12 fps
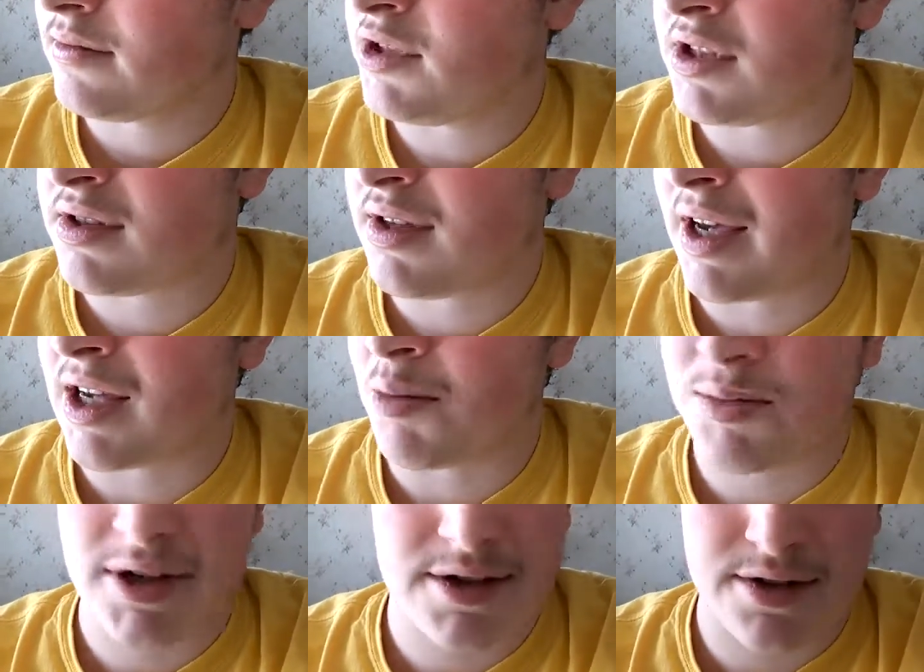just like a
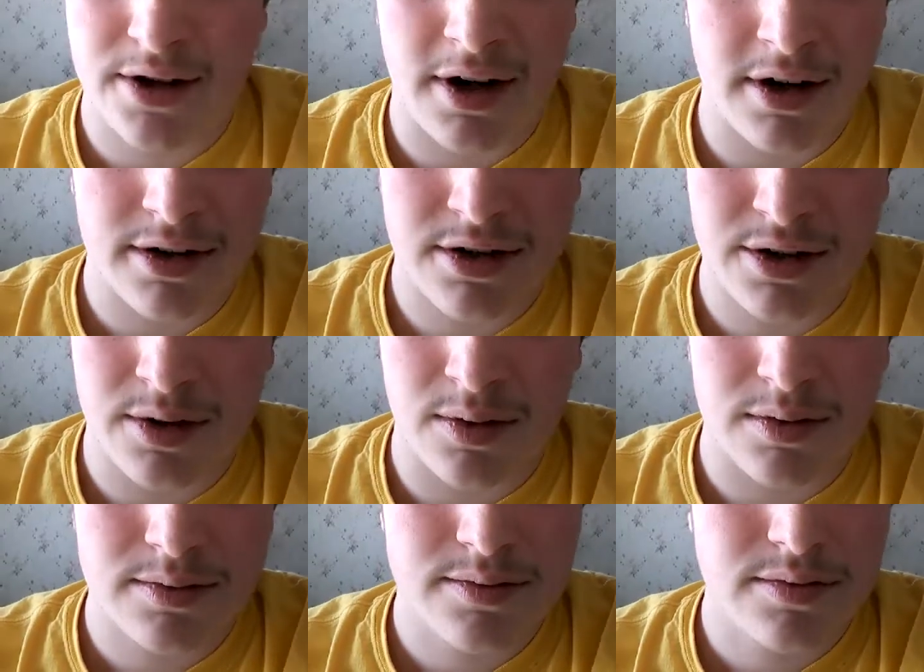prisoner to